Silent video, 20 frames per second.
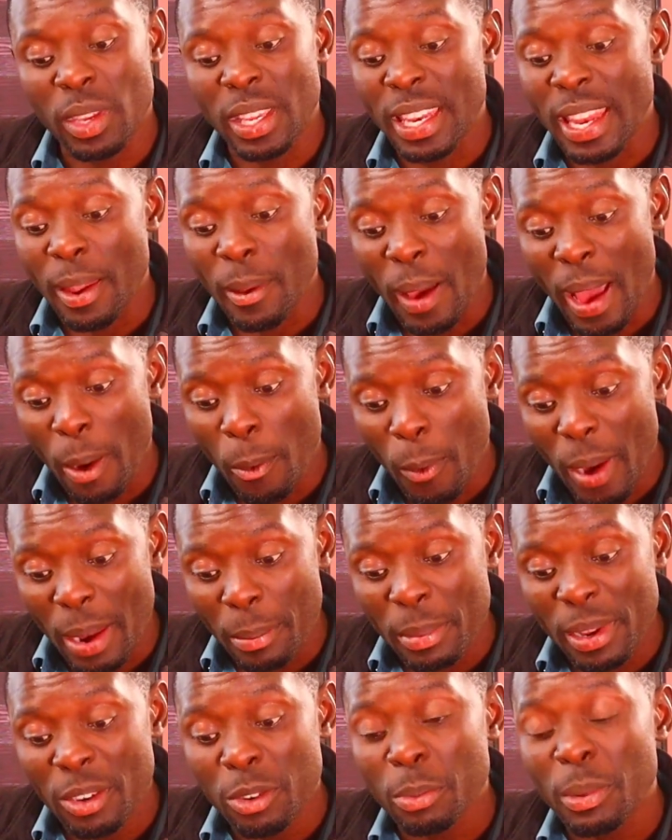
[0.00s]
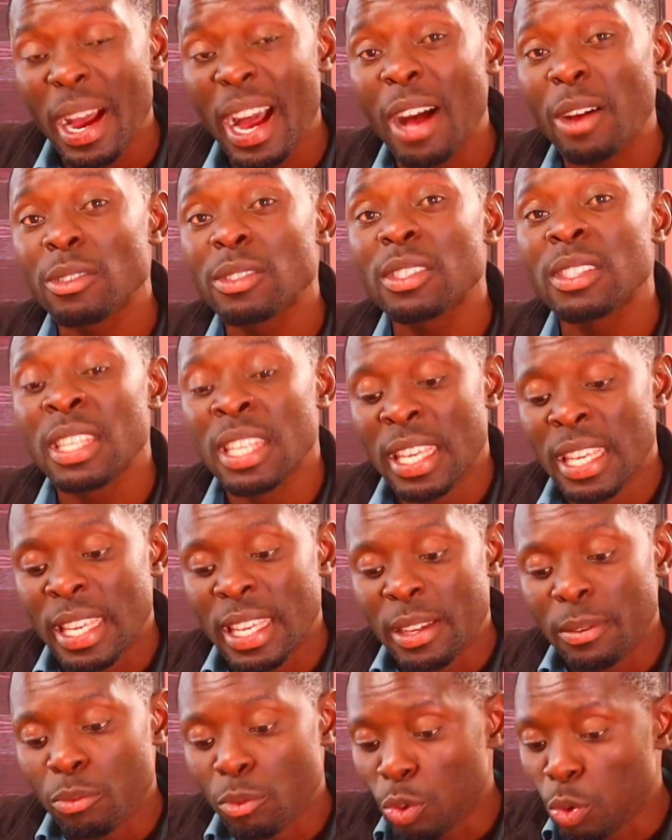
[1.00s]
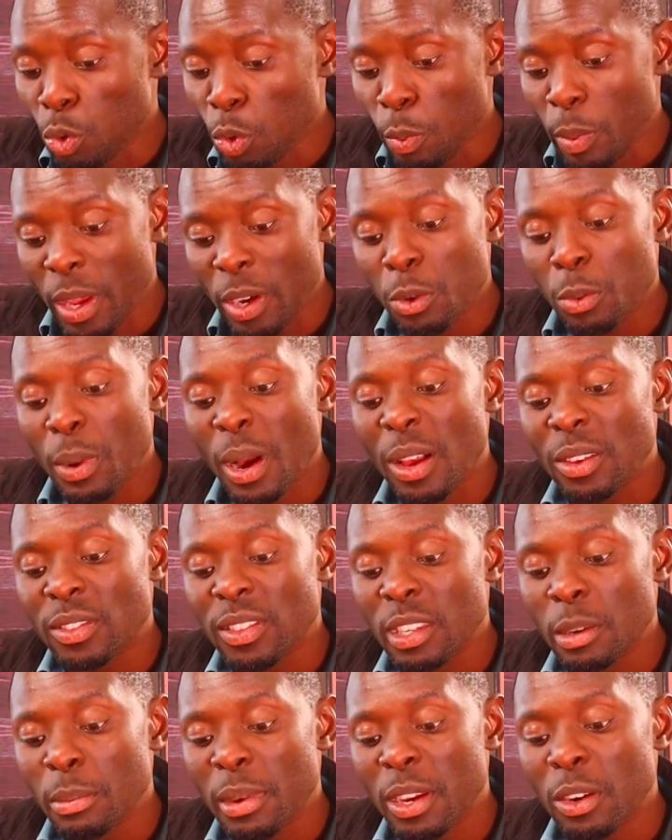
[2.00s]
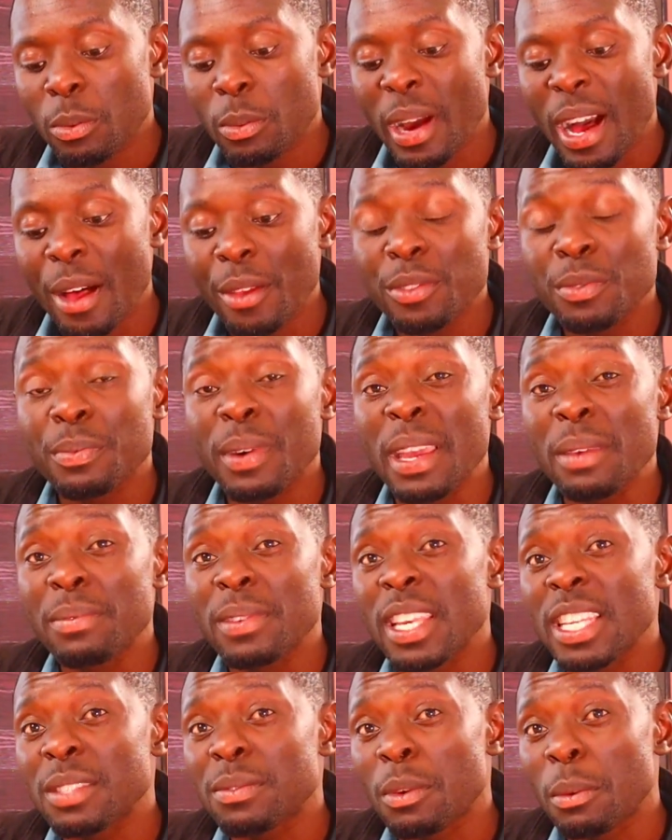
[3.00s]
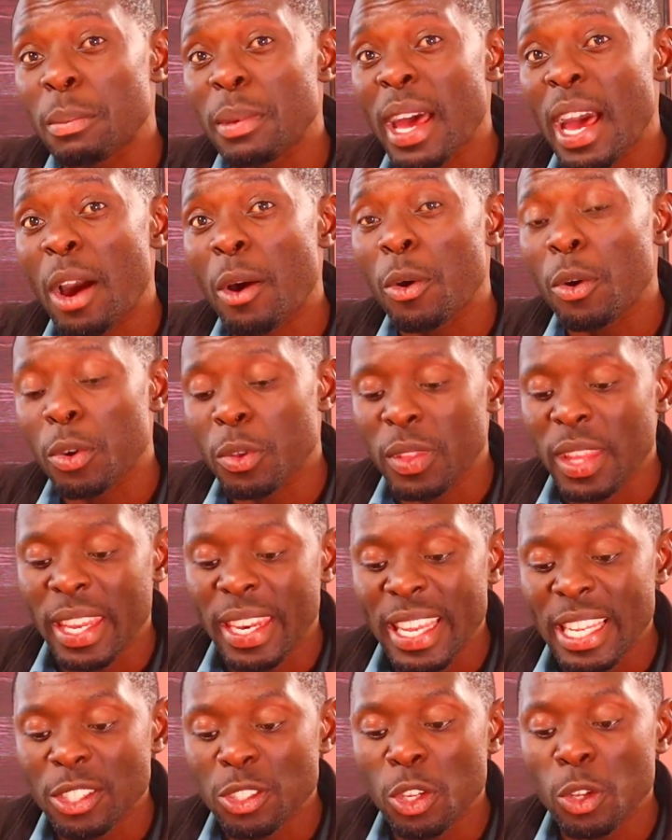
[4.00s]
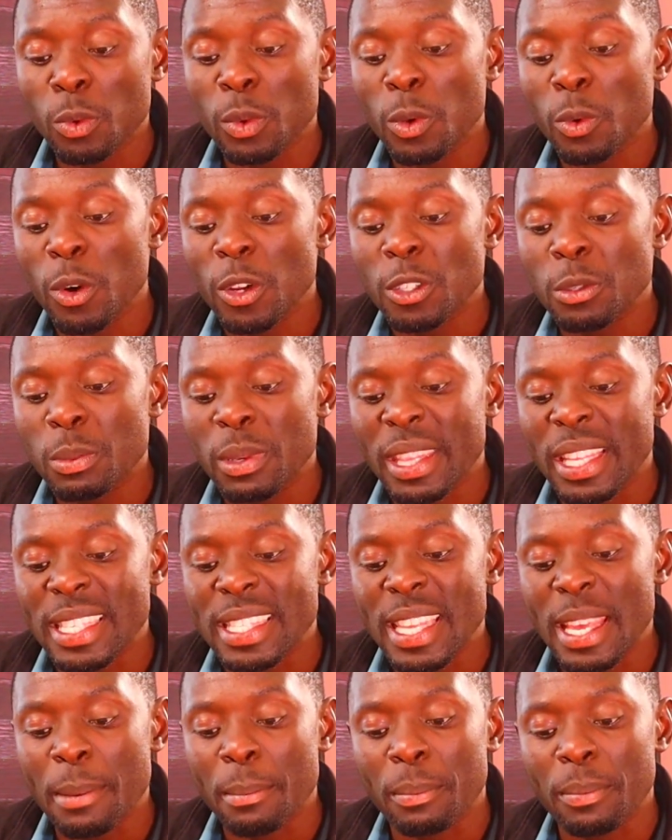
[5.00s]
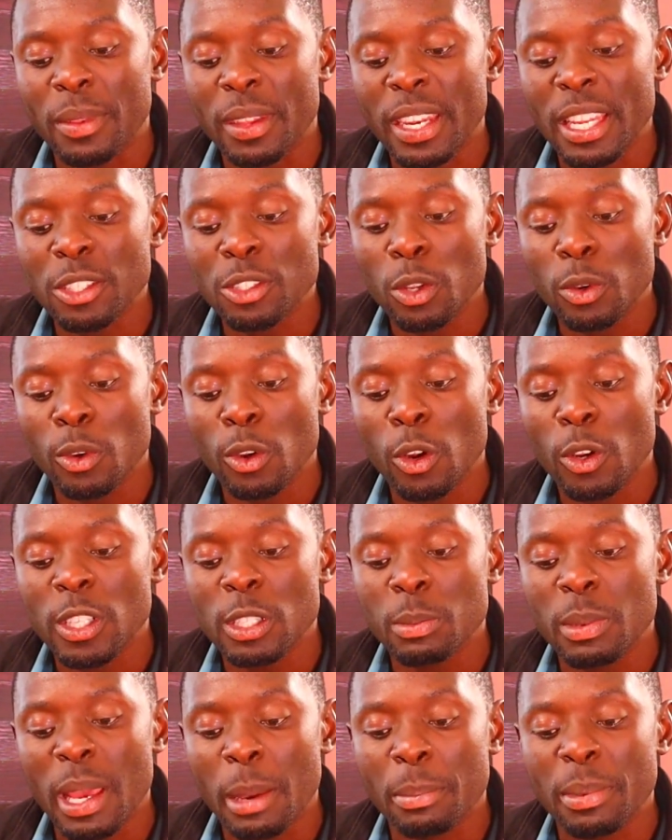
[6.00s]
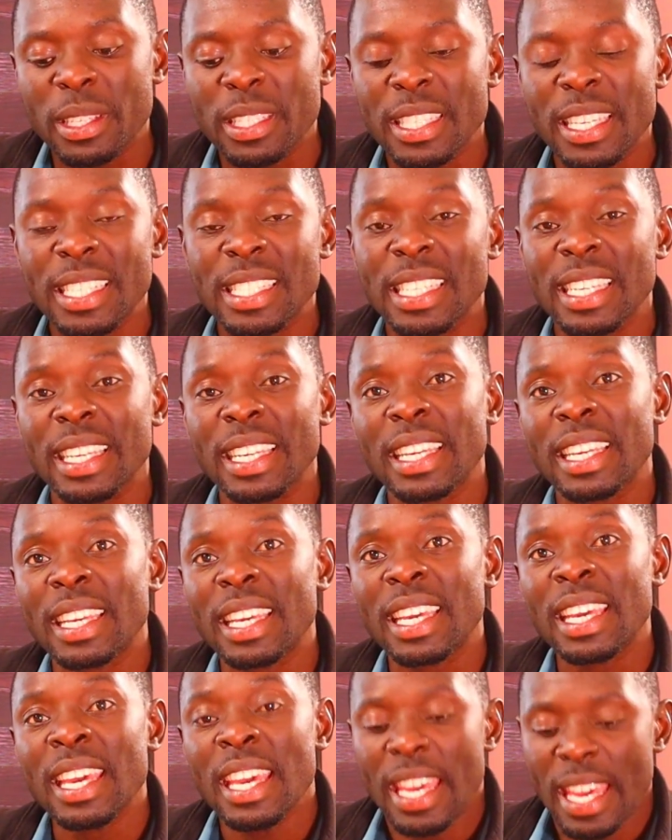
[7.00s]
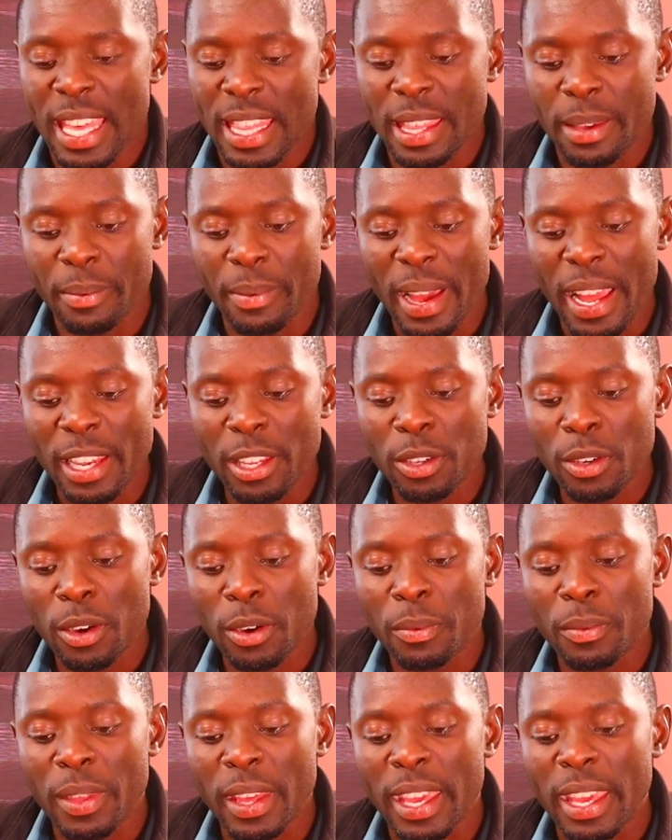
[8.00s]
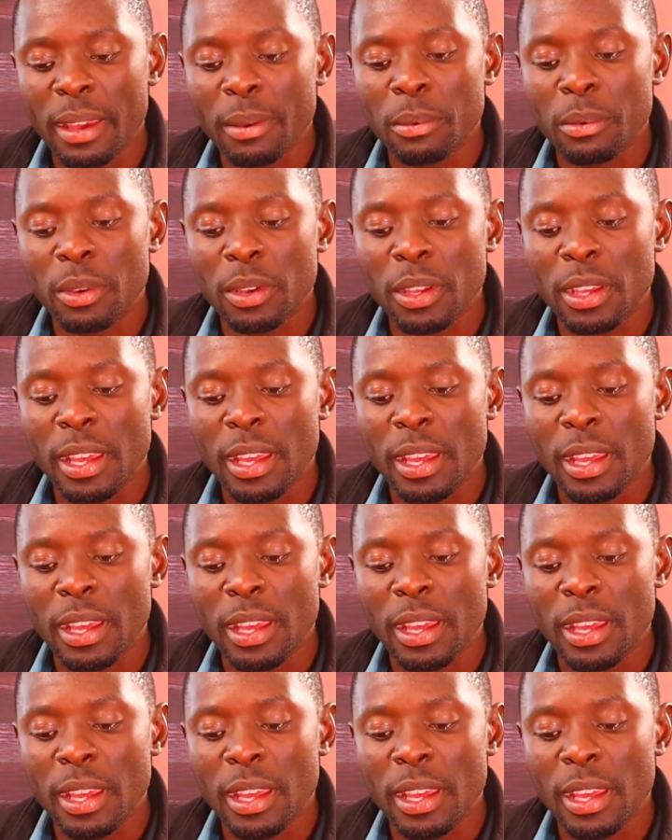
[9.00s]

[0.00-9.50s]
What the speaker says: in a 1-bedroom house, 2-bedroom house, 3-bedroom house. 5 years from now, the rental won't be the same. The rental will always be appreciating, and the value of the